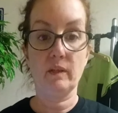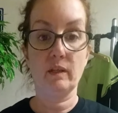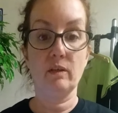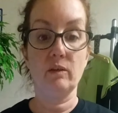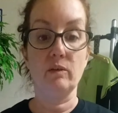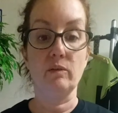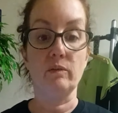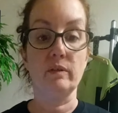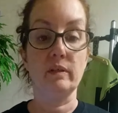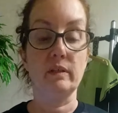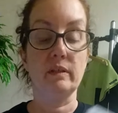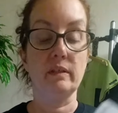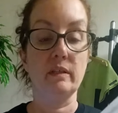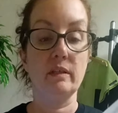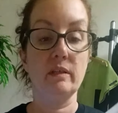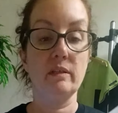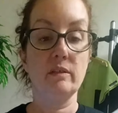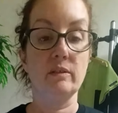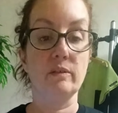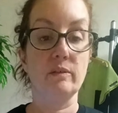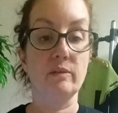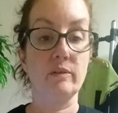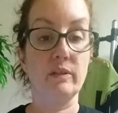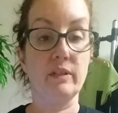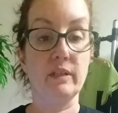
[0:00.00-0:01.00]
Oh,
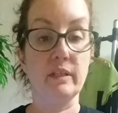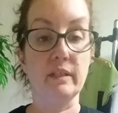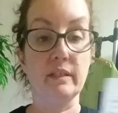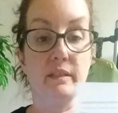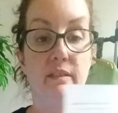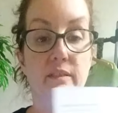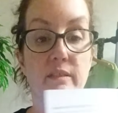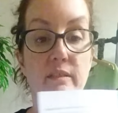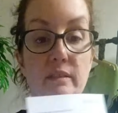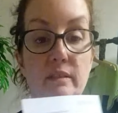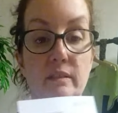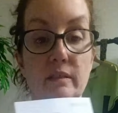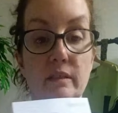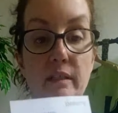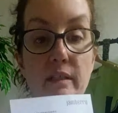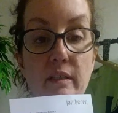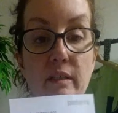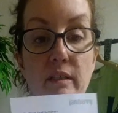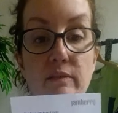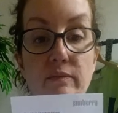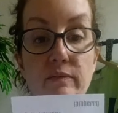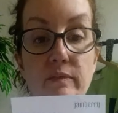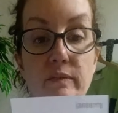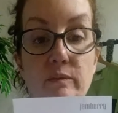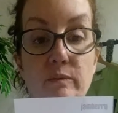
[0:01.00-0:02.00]
another thing is that I
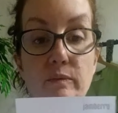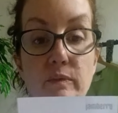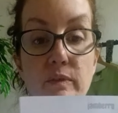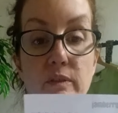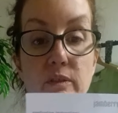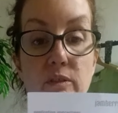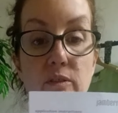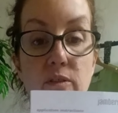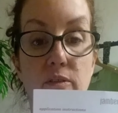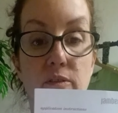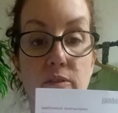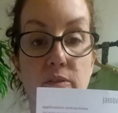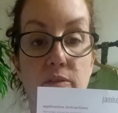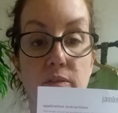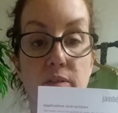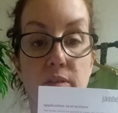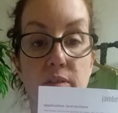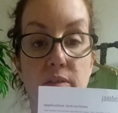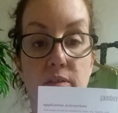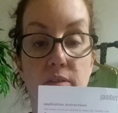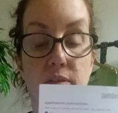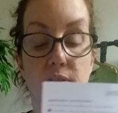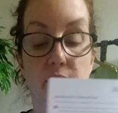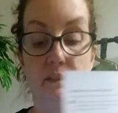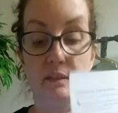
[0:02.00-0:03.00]
often will include
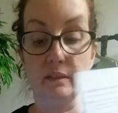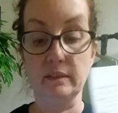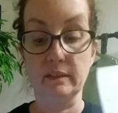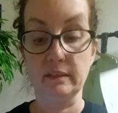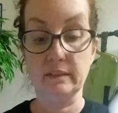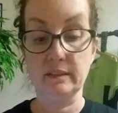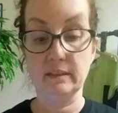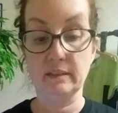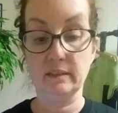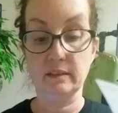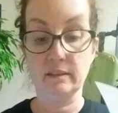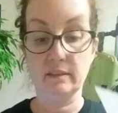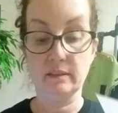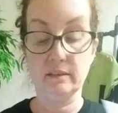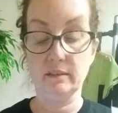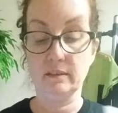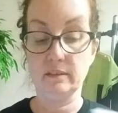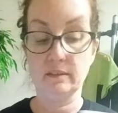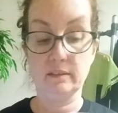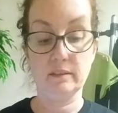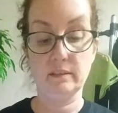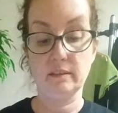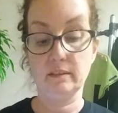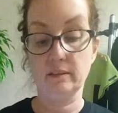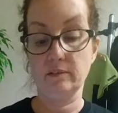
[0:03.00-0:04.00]
a list
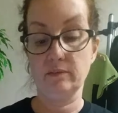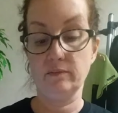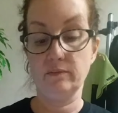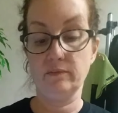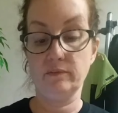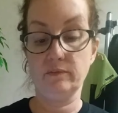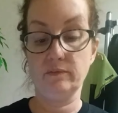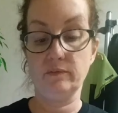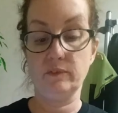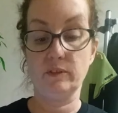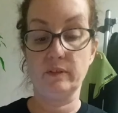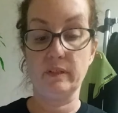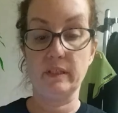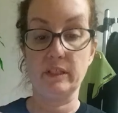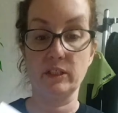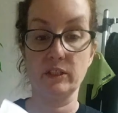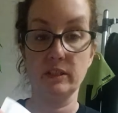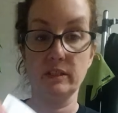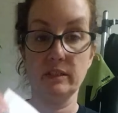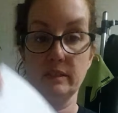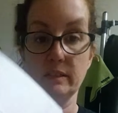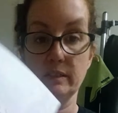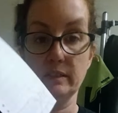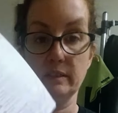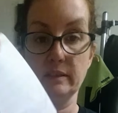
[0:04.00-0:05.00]
of
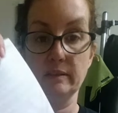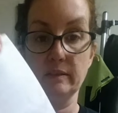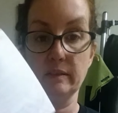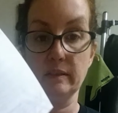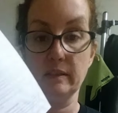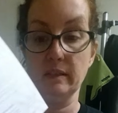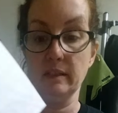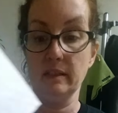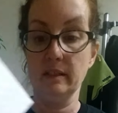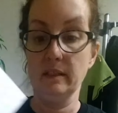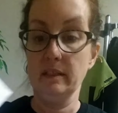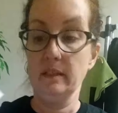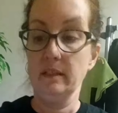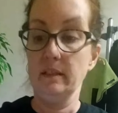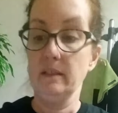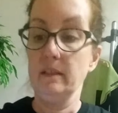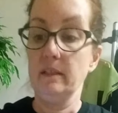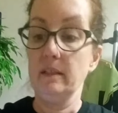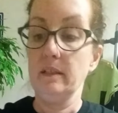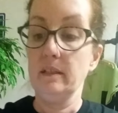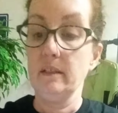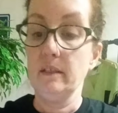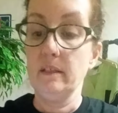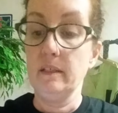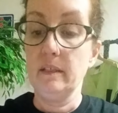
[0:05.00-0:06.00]
directions,
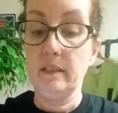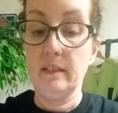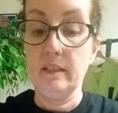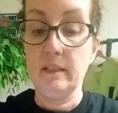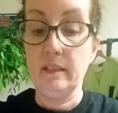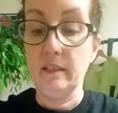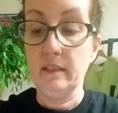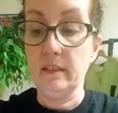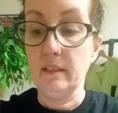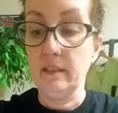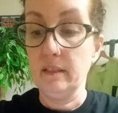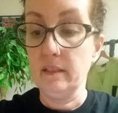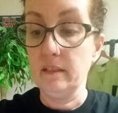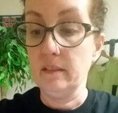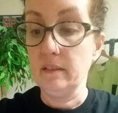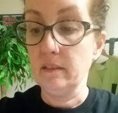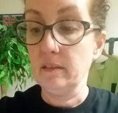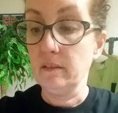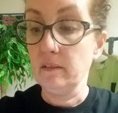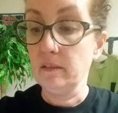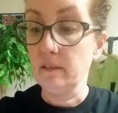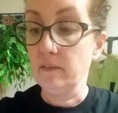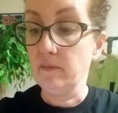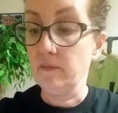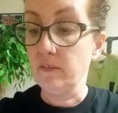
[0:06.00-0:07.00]
and
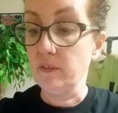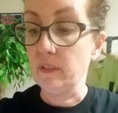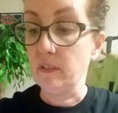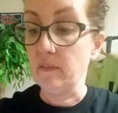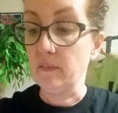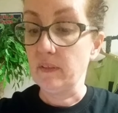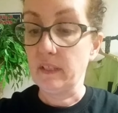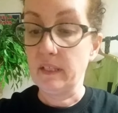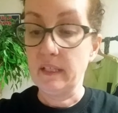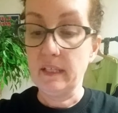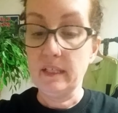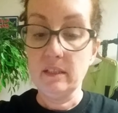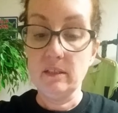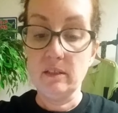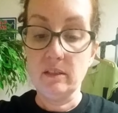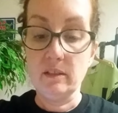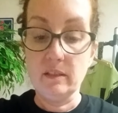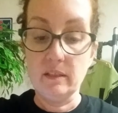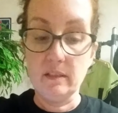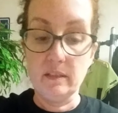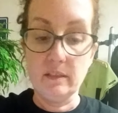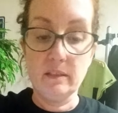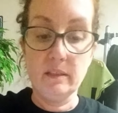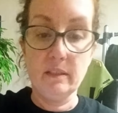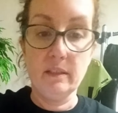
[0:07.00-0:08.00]
if you have a
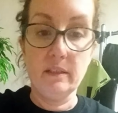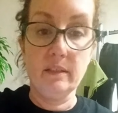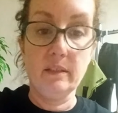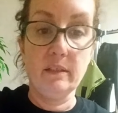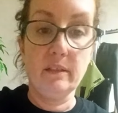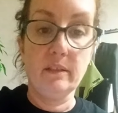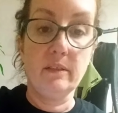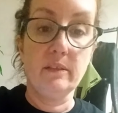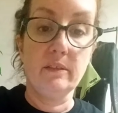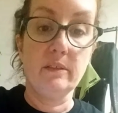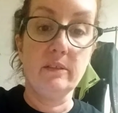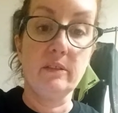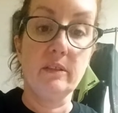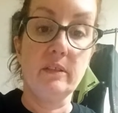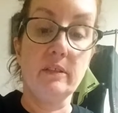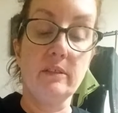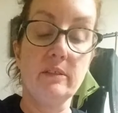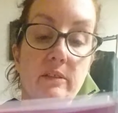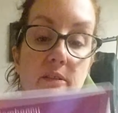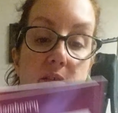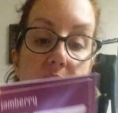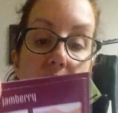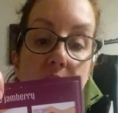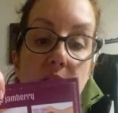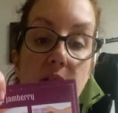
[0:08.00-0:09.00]
catalog, there's
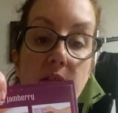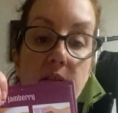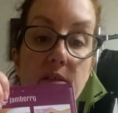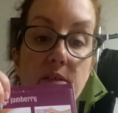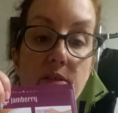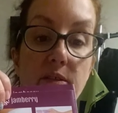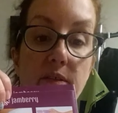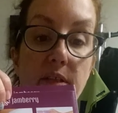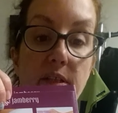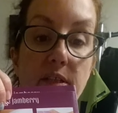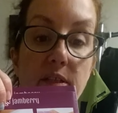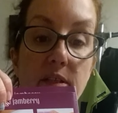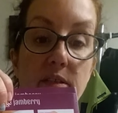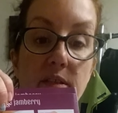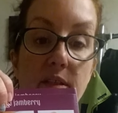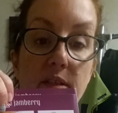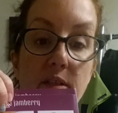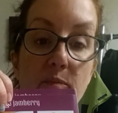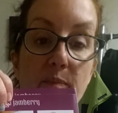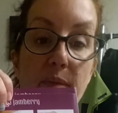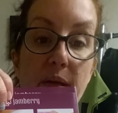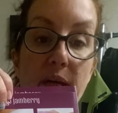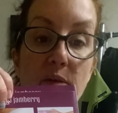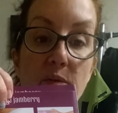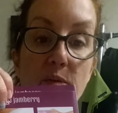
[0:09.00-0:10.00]
also directions on
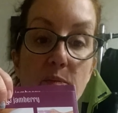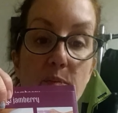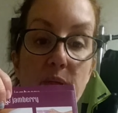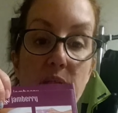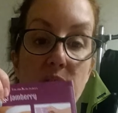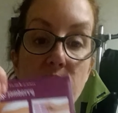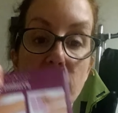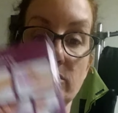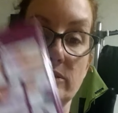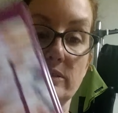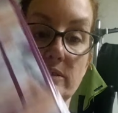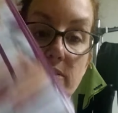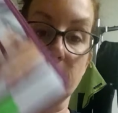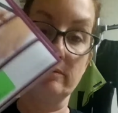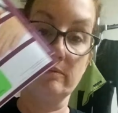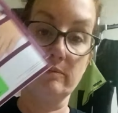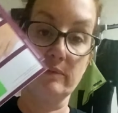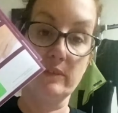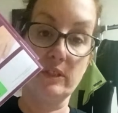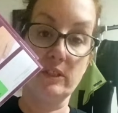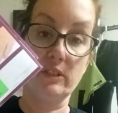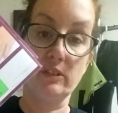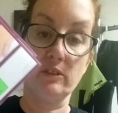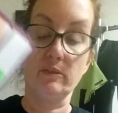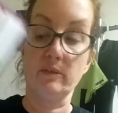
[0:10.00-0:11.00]
the back with pictures,
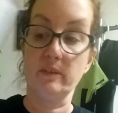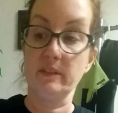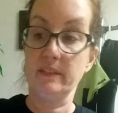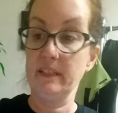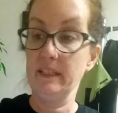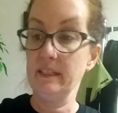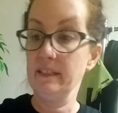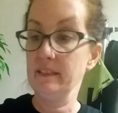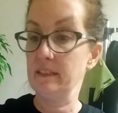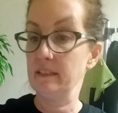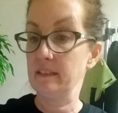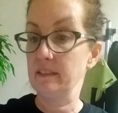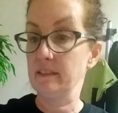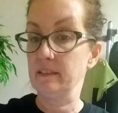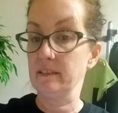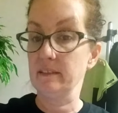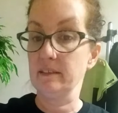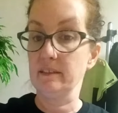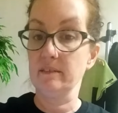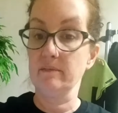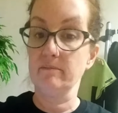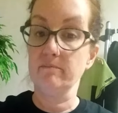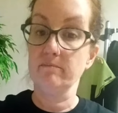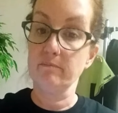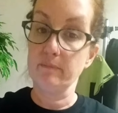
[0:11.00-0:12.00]
which is always handy because
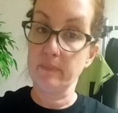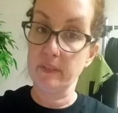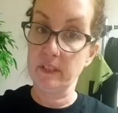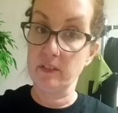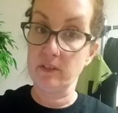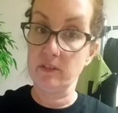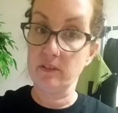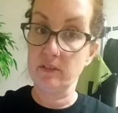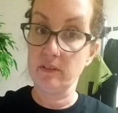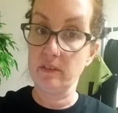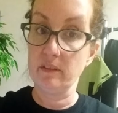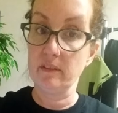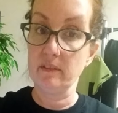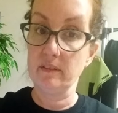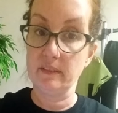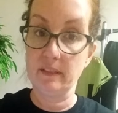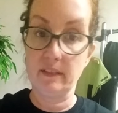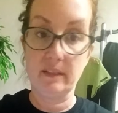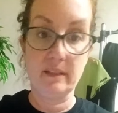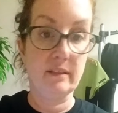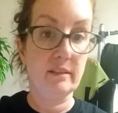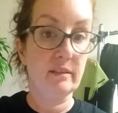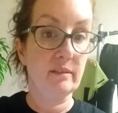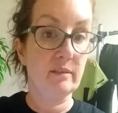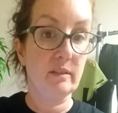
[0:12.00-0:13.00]
pictures
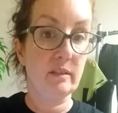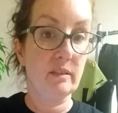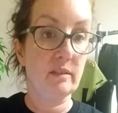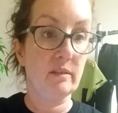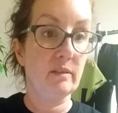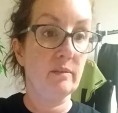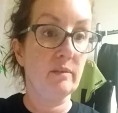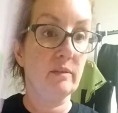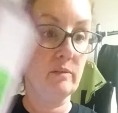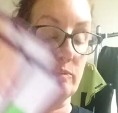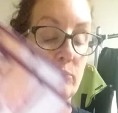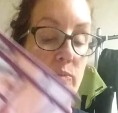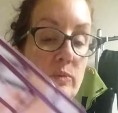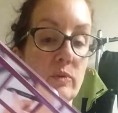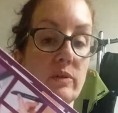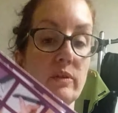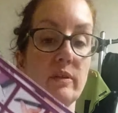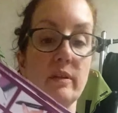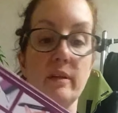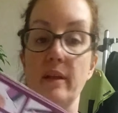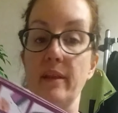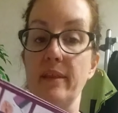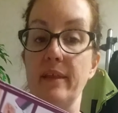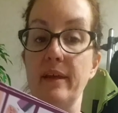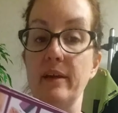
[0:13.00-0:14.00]
say more
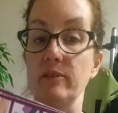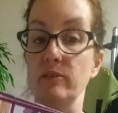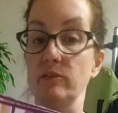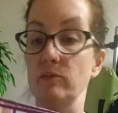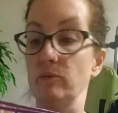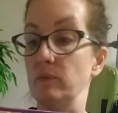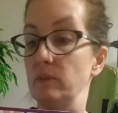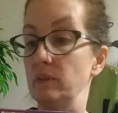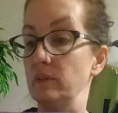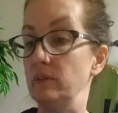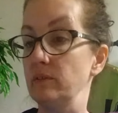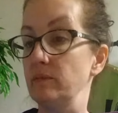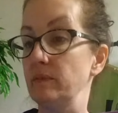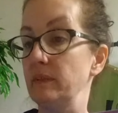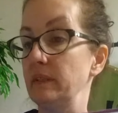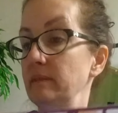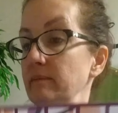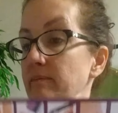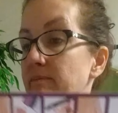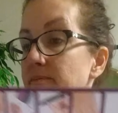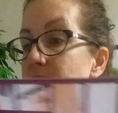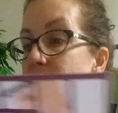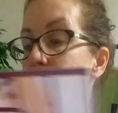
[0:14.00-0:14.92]
than 1,000 words, right?